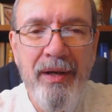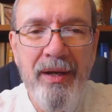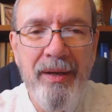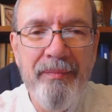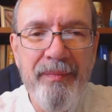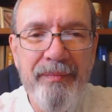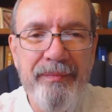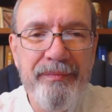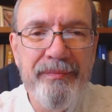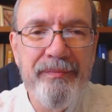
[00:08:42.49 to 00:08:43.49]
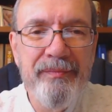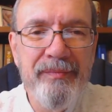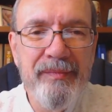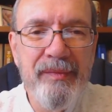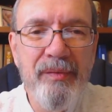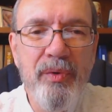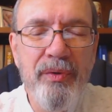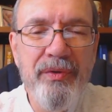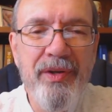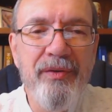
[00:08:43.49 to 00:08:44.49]
It
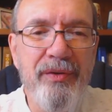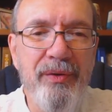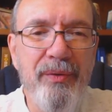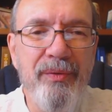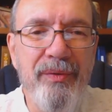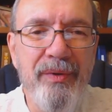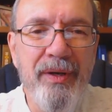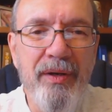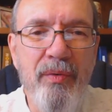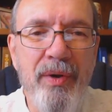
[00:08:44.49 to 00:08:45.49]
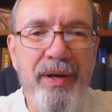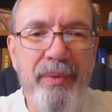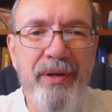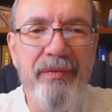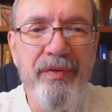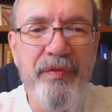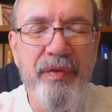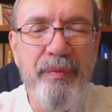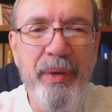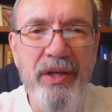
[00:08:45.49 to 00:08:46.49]
will tell you quite a bit of
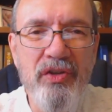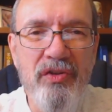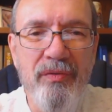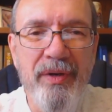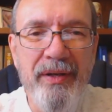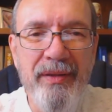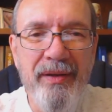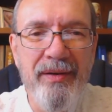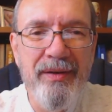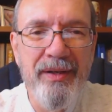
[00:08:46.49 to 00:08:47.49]
information right there.